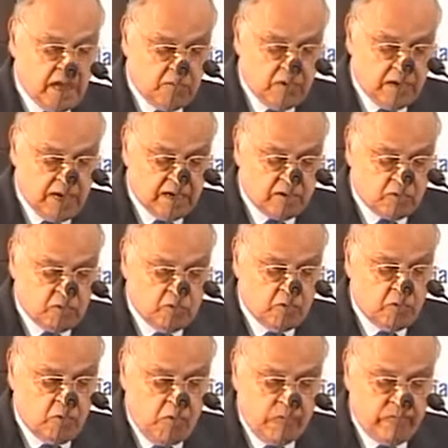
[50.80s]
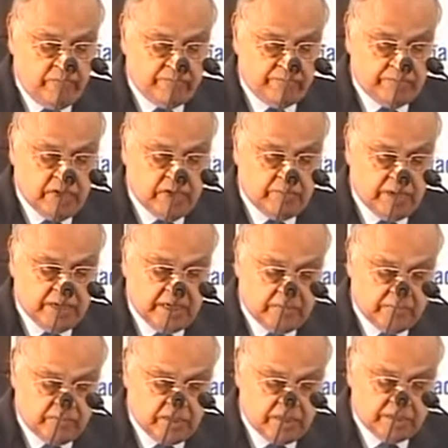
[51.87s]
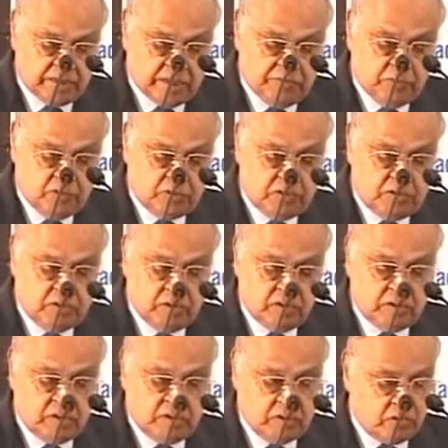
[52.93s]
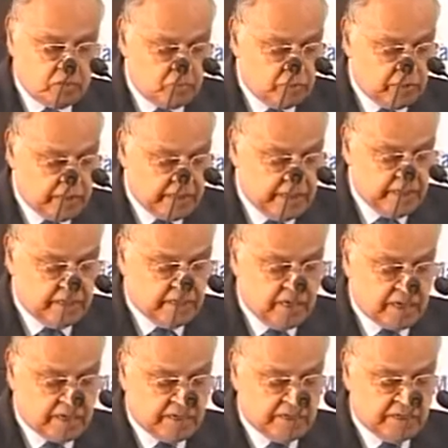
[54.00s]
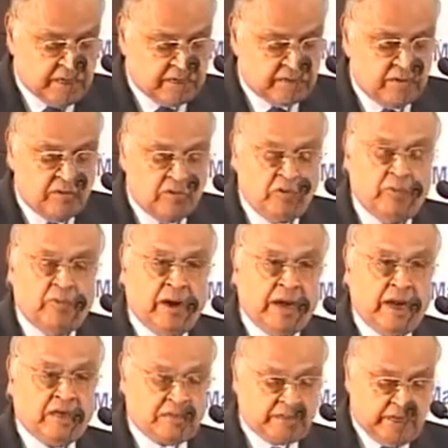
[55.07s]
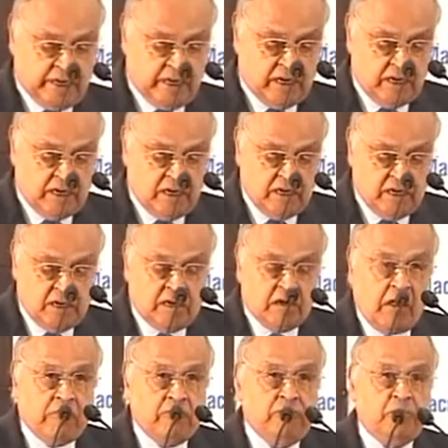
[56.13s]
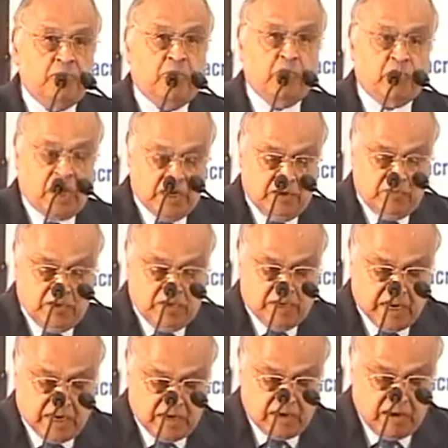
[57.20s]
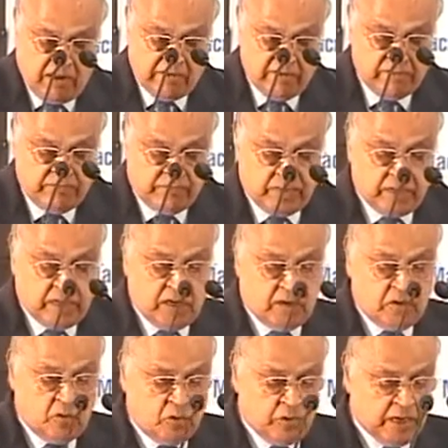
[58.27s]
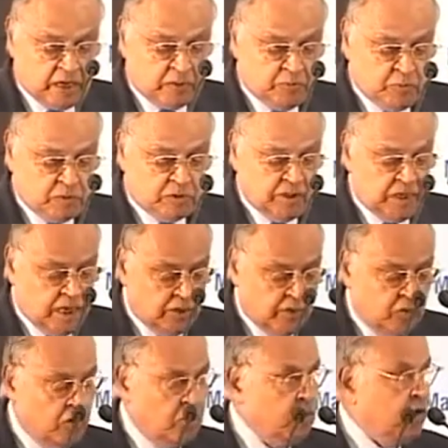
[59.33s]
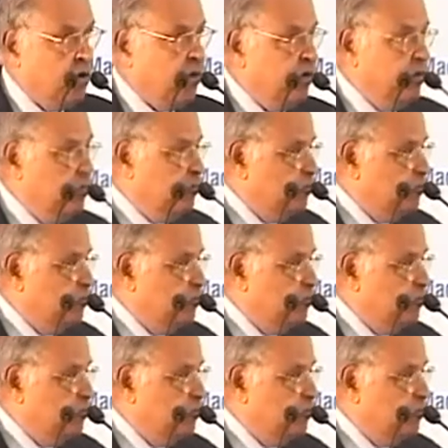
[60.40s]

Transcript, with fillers: and I would like to pay my humble tribute to the great architect of Maharashtra before I will delve on export scenario